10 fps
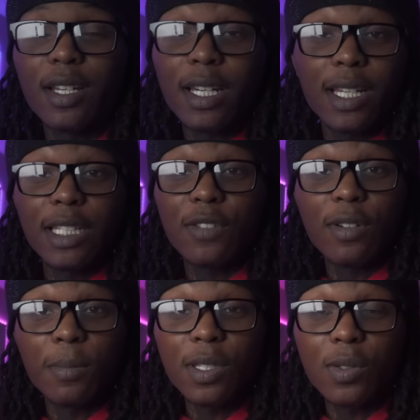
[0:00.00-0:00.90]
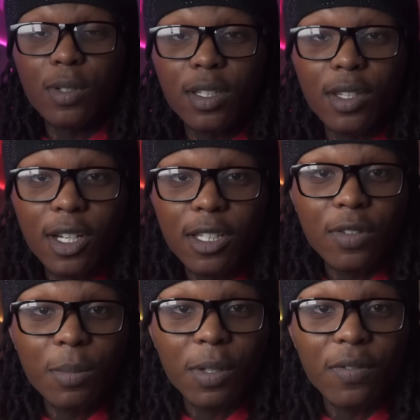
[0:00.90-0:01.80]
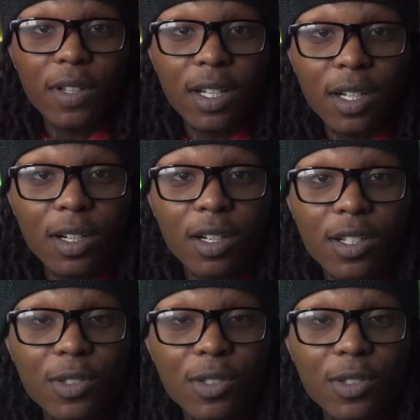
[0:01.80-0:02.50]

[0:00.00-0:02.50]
Nigga, it's finna be 2030. It's finna be flying cars.